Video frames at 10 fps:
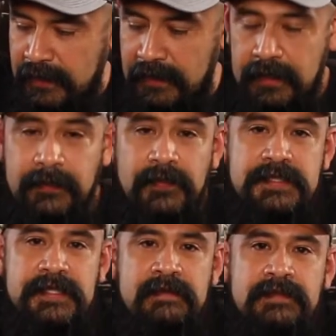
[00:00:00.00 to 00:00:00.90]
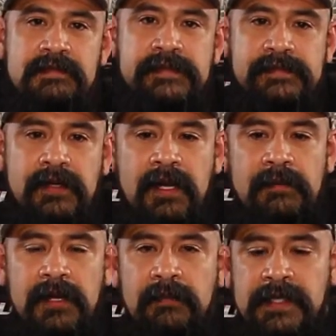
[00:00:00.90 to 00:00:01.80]
I appreciate if you
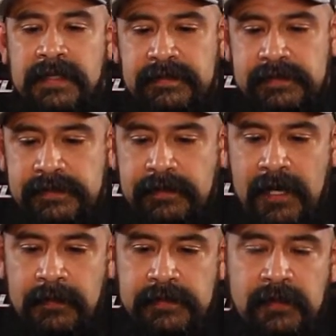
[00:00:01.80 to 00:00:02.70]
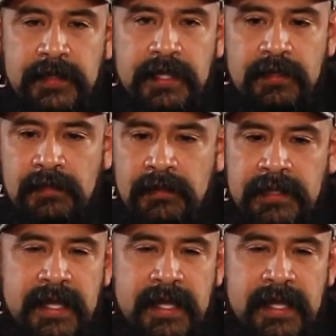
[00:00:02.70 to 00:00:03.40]
subscribe, help me get some subscribers, help me get going.